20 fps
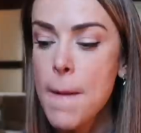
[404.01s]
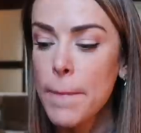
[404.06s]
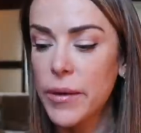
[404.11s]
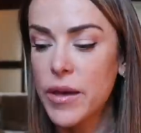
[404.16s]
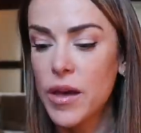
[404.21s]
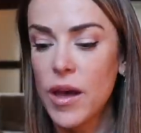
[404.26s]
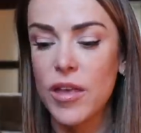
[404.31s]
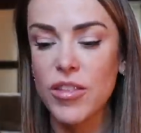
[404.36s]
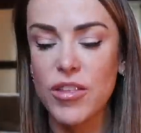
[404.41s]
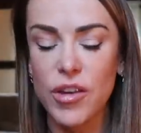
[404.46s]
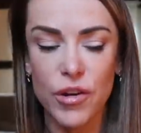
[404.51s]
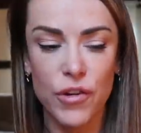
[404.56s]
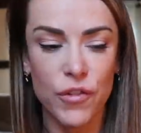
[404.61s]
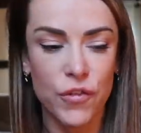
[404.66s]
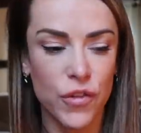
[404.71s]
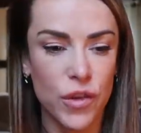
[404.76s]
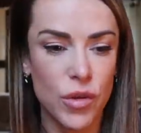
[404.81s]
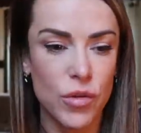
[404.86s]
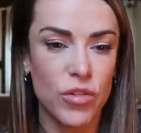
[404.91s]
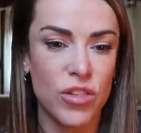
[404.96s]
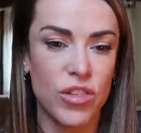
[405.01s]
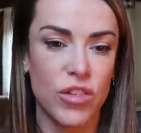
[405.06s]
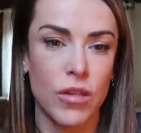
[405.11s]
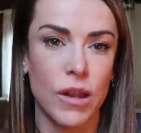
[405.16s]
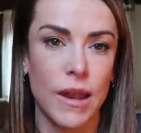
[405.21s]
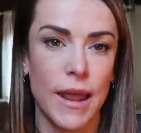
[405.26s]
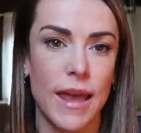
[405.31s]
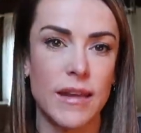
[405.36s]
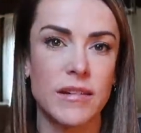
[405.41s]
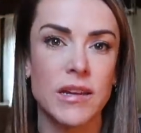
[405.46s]
because I refuse to
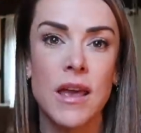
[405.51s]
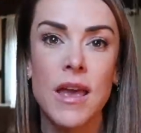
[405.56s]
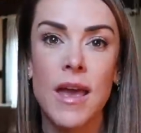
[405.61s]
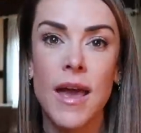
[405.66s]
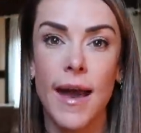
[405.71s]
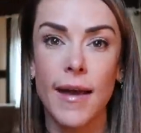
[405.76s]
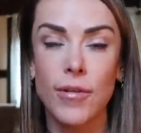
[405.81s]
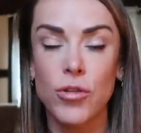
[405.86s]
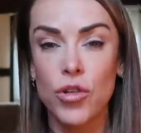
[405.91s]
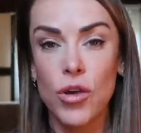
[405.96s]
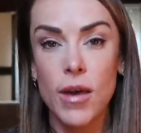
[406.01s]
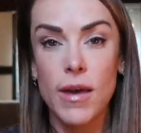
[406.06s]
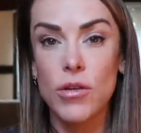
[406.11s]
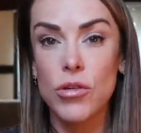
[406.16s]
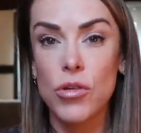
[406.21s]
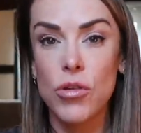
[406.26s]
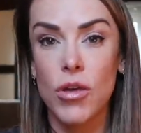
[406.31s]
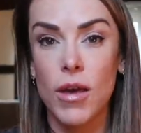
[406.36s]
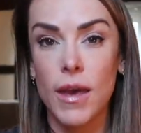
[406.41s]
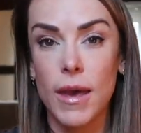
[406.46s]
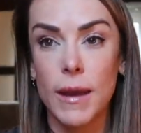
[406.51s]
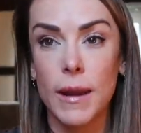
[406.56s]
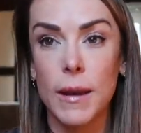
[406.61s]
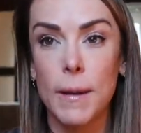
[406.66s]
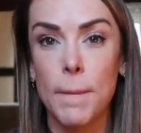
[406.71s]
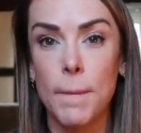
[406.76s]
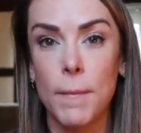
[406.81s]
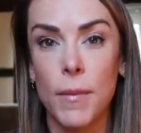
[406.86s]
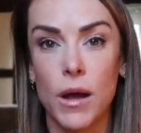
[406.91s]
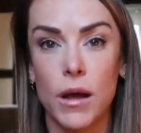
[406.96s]
let a change
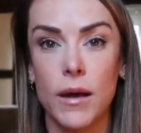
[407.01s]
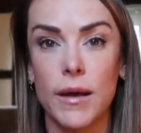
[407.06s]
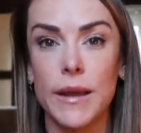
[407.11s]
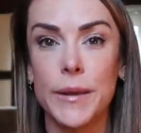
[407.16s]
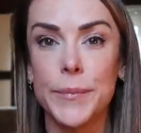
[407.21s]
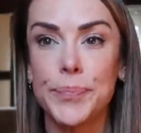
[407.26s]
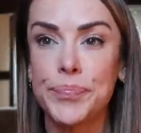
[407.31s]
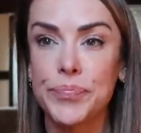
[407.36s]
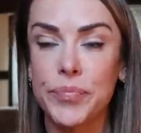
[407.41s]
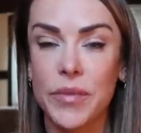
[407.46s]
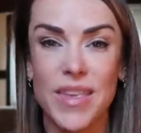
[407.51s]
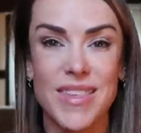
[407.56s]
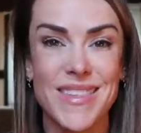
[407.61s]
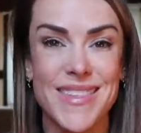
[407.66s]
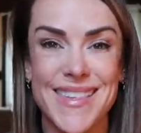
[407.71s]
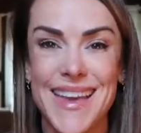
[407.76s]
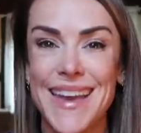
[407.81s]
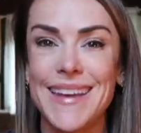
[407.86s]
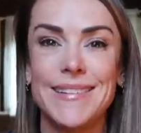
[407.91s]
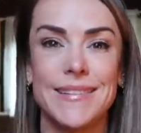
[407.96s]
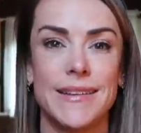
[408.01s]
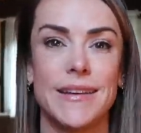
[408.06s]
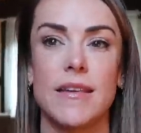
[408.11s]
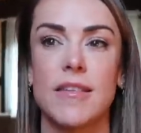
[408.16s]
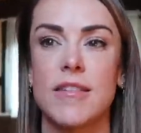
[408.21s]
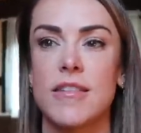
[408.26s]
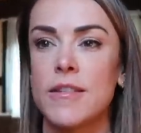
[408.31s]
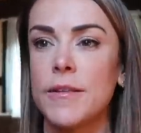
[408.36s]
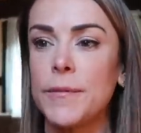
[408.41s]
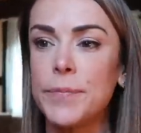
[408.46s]
in my
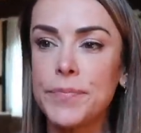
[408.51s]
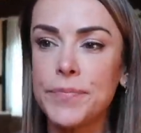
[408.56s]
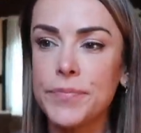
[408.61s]
status